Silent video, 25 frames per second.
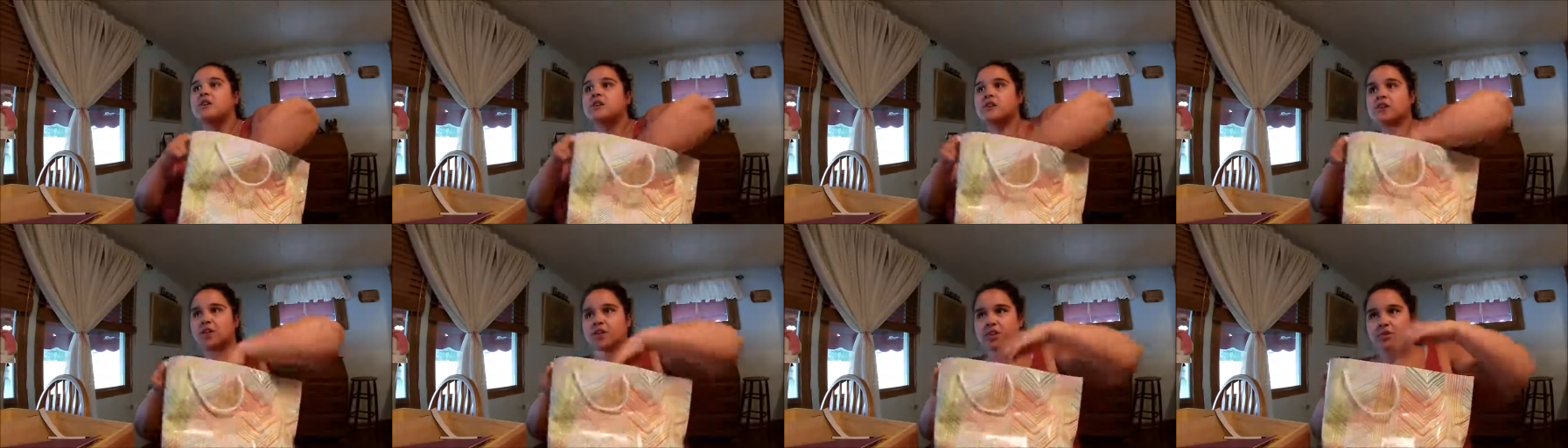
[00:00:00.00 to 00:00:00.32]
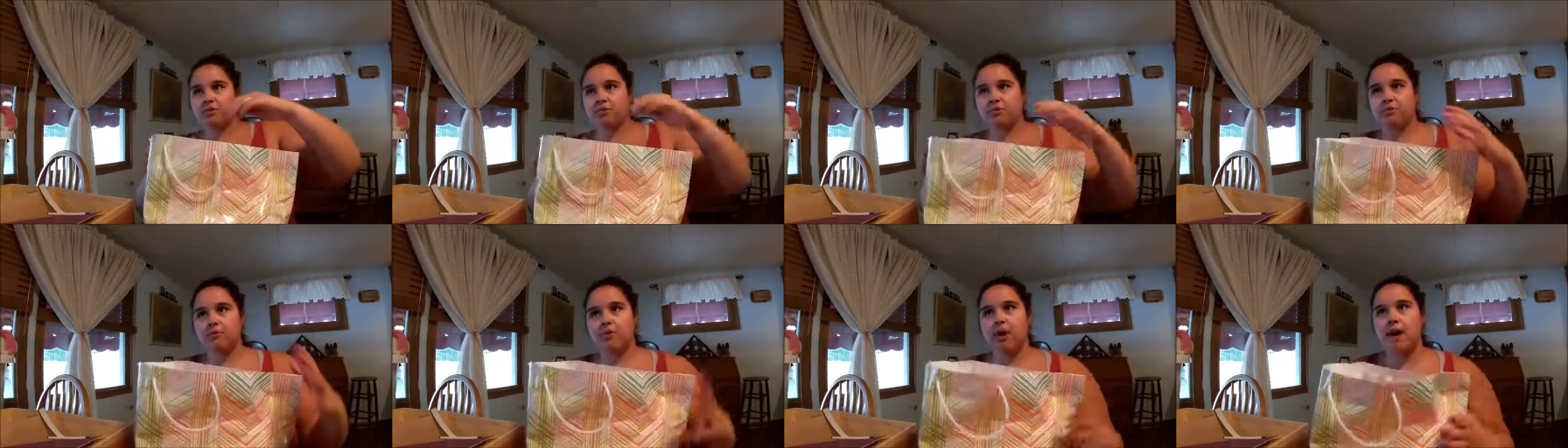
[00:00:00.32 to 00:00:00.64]

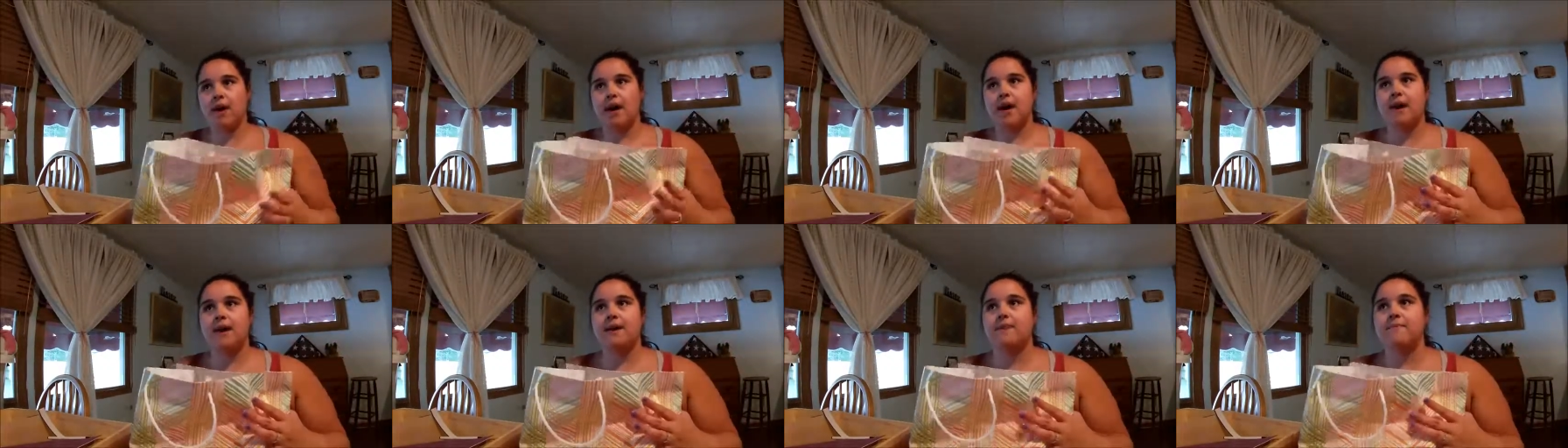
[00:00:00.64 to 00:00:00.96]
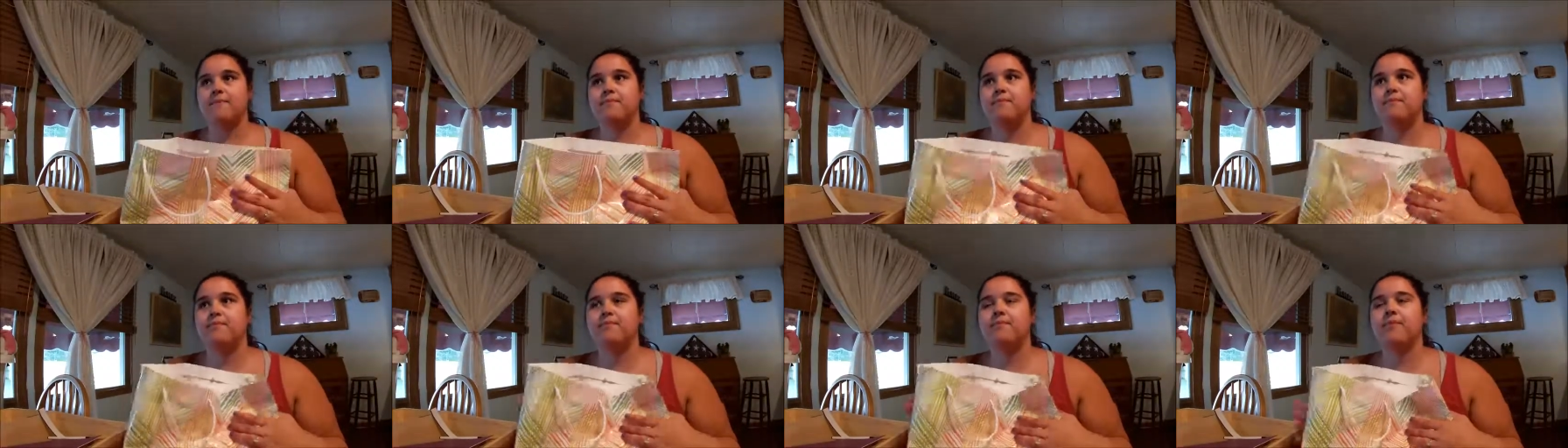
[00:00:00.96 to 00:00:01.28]
to
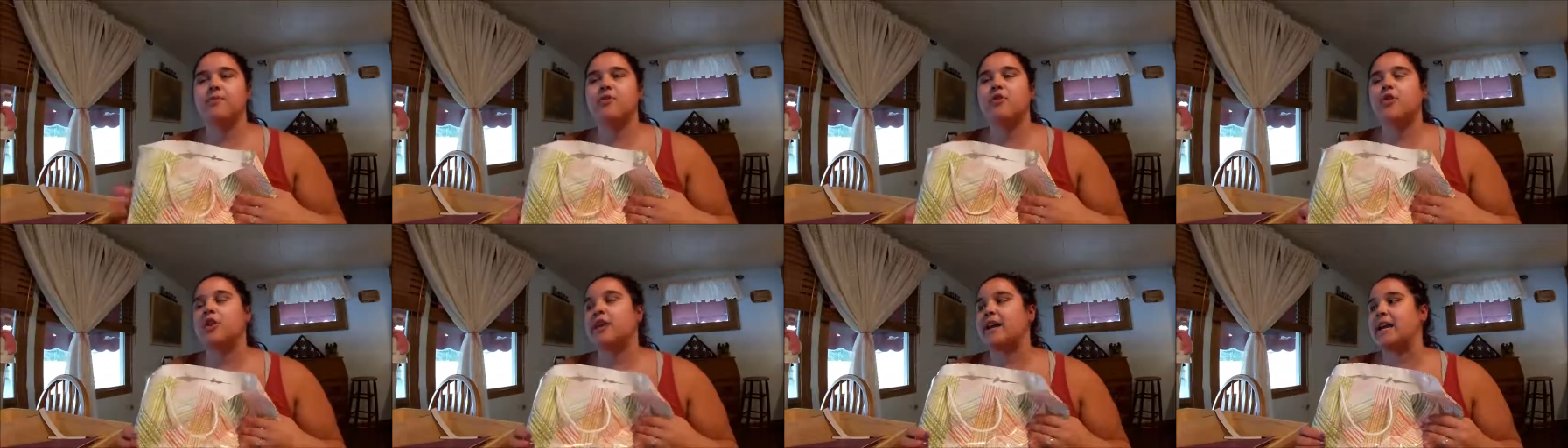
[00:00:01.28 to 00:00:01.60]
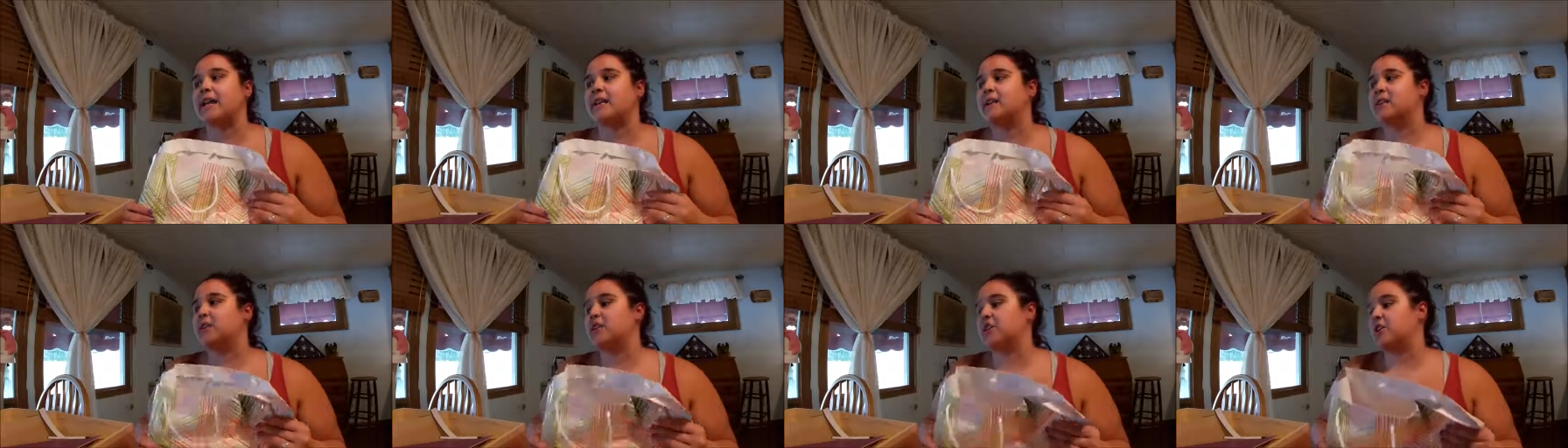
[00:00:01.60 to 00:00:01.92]
um, look
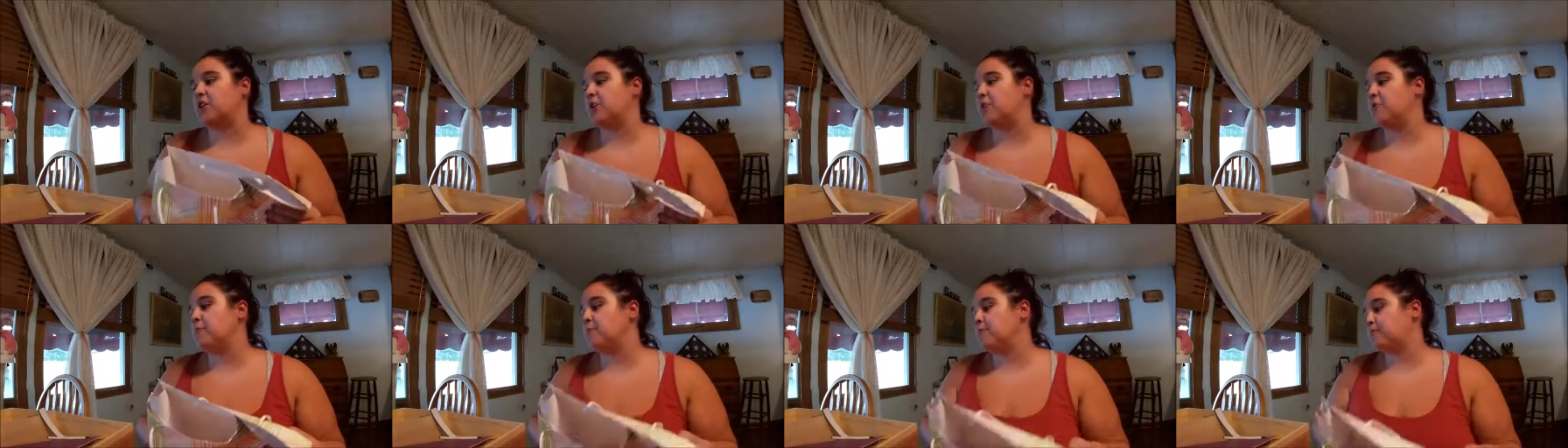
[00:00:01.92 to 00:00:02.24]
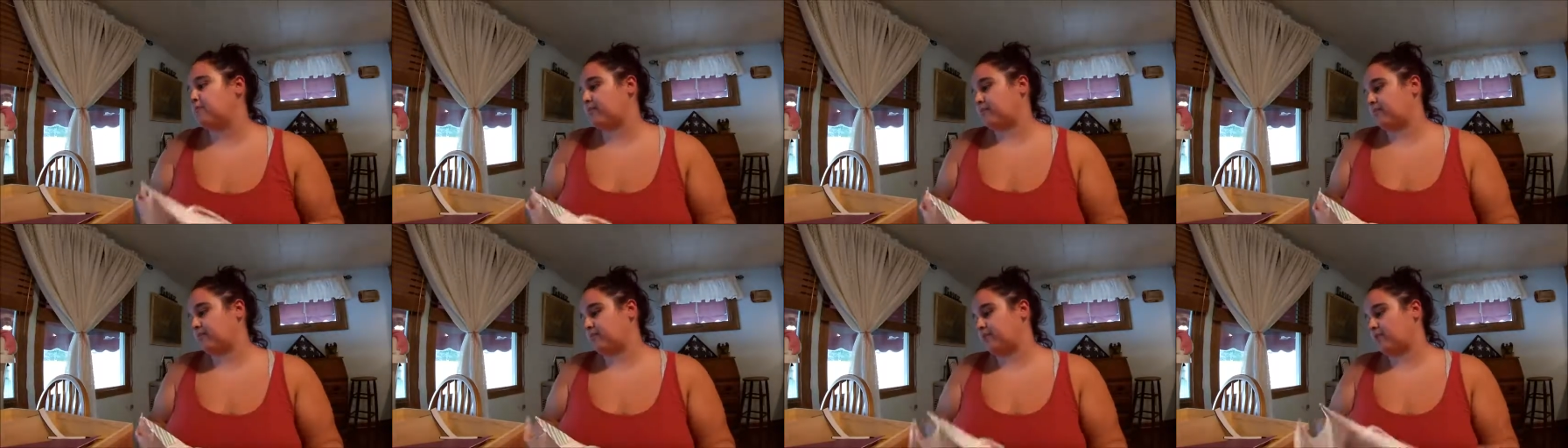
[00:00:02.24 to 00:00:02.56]
into.
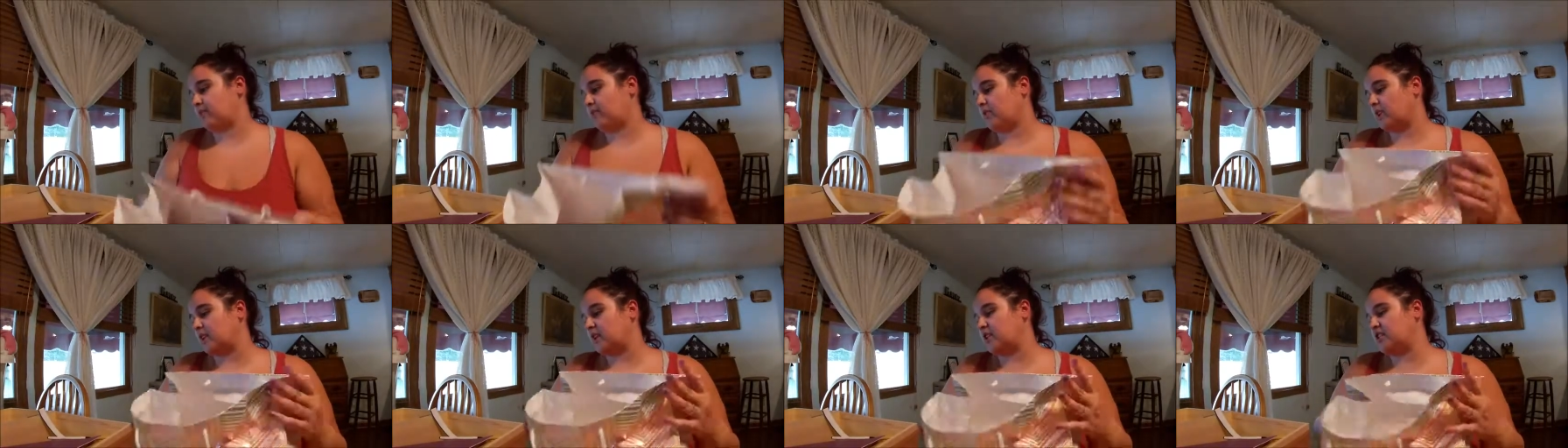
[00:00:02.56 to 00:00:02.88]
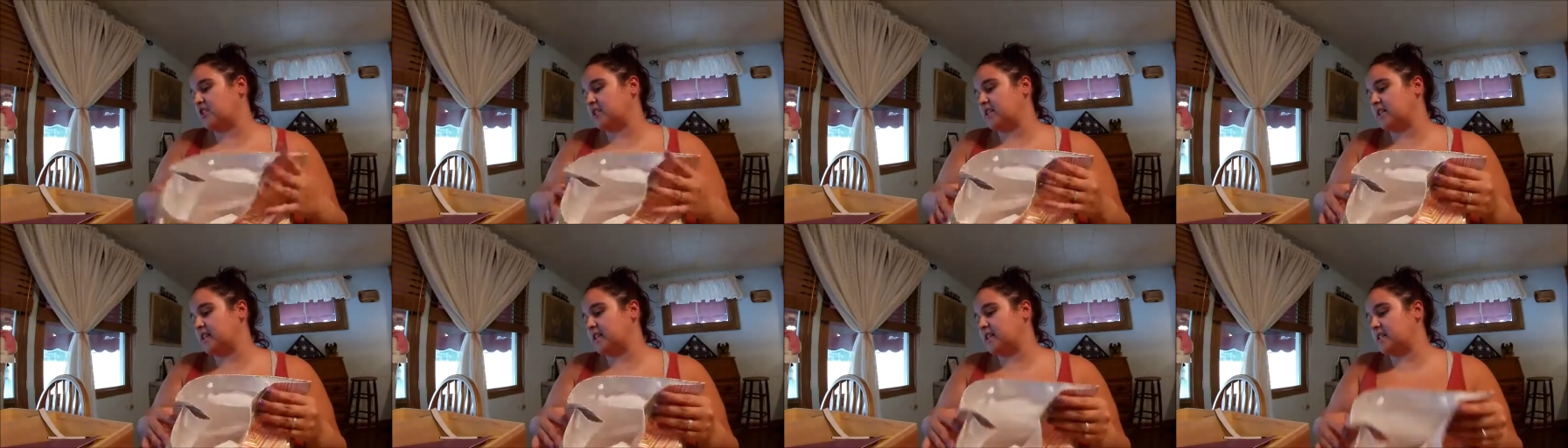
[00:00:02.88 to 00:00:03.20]

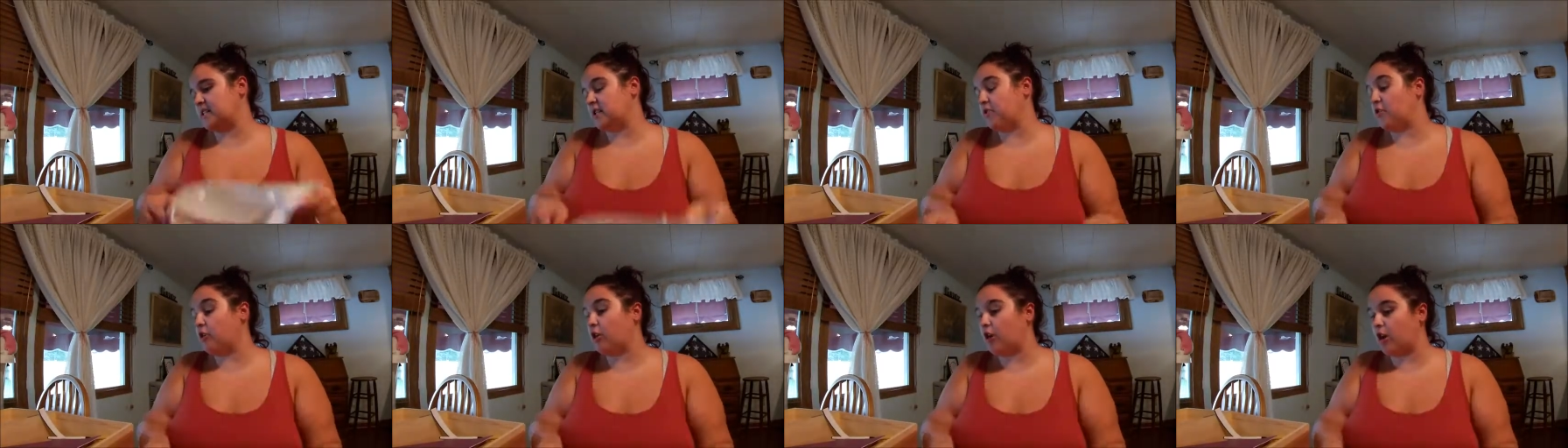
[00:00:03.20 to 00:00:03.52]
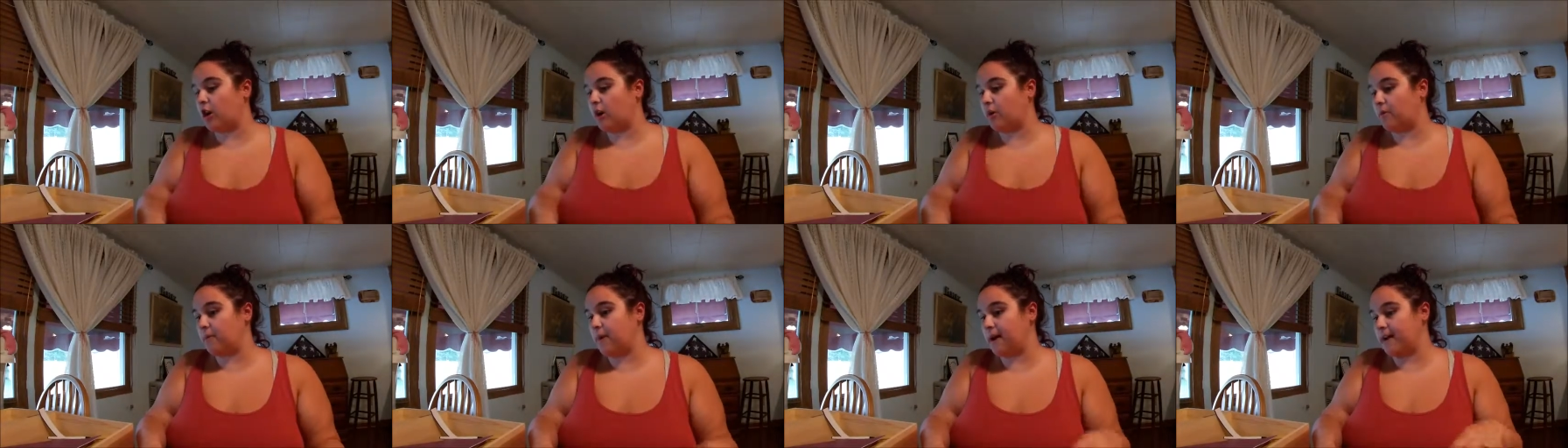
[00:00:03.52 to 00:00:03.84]
She did keep
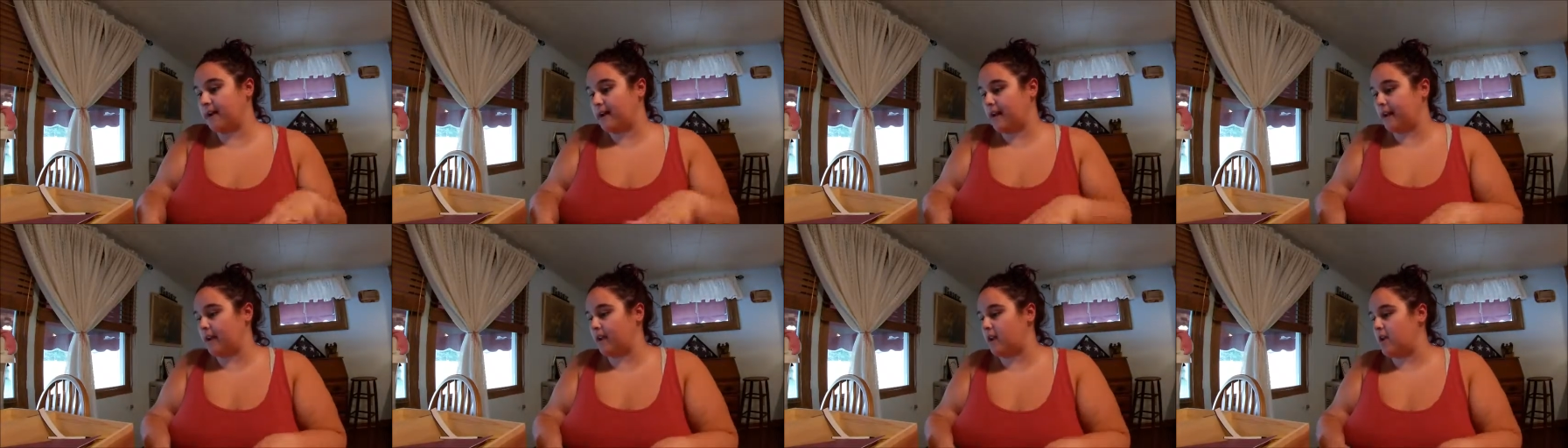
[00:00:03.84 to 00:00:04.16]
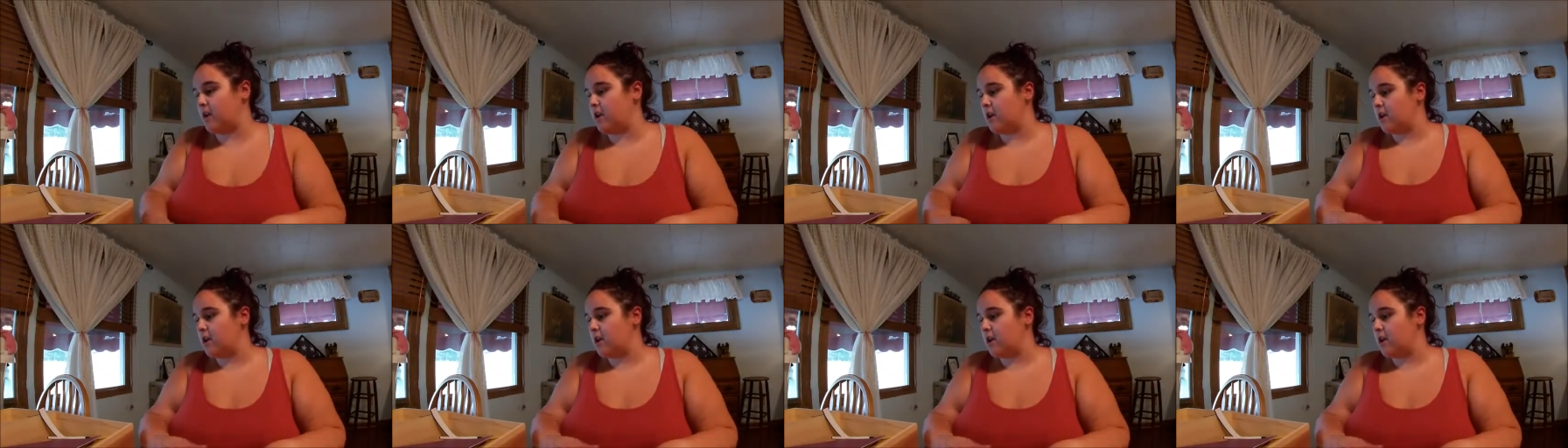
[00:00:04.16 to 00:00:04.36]
her wedding